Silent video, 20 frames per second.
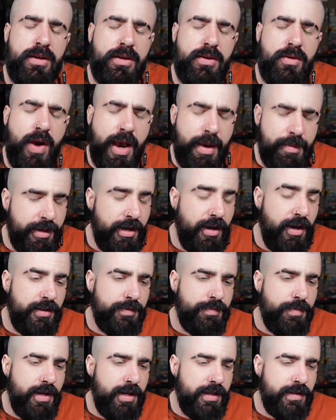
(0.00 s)
Crime and
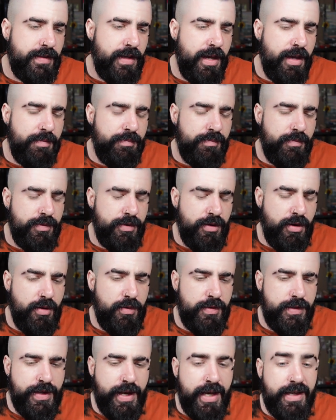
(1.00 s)
Cosmetics. I am your
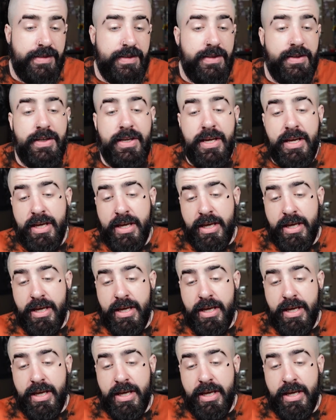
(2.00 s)
host, Snaxton.